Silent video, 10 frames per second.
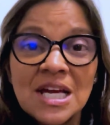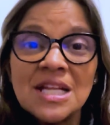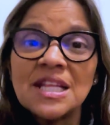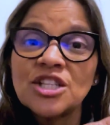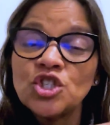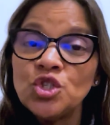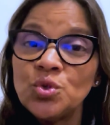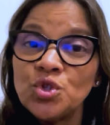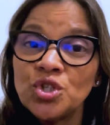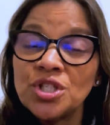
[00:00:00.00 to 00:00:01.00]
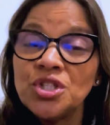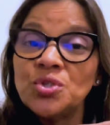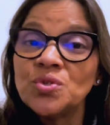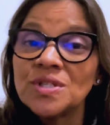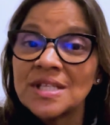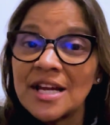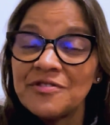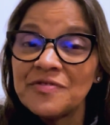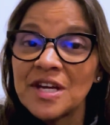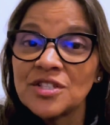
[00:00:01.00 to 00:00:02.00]
That's usually due to side
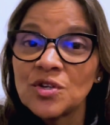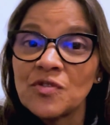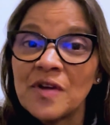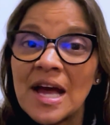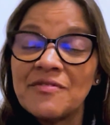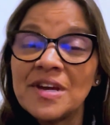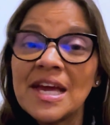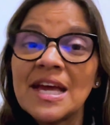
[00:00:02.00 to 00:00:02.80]
effect of having